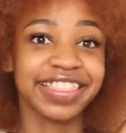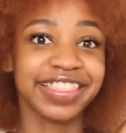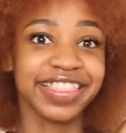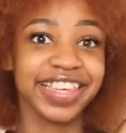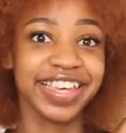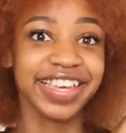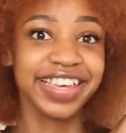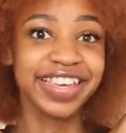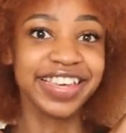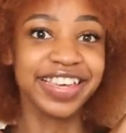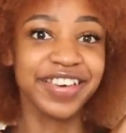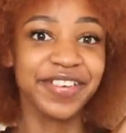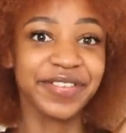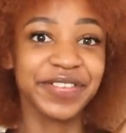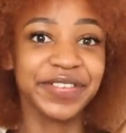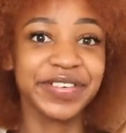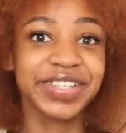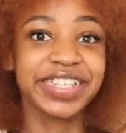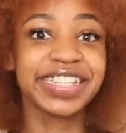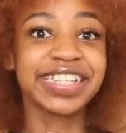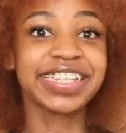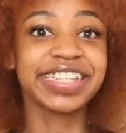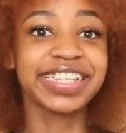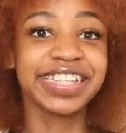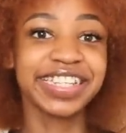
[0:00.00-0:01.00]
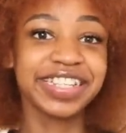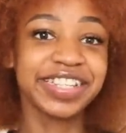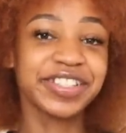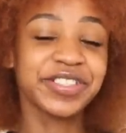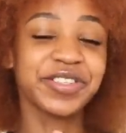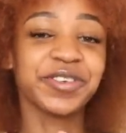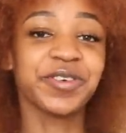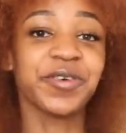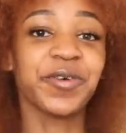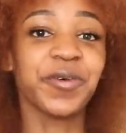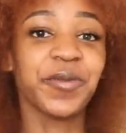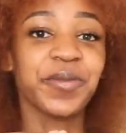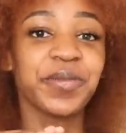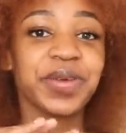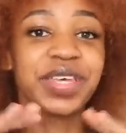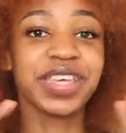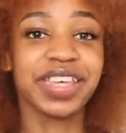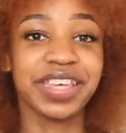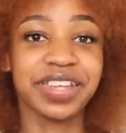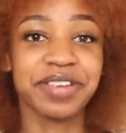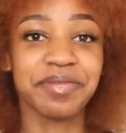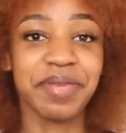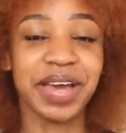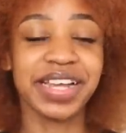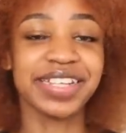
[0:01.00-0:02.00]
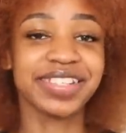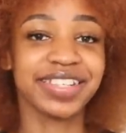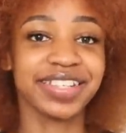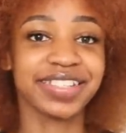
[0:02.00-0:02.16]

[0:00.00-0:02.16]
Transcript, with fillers: think we need to begin by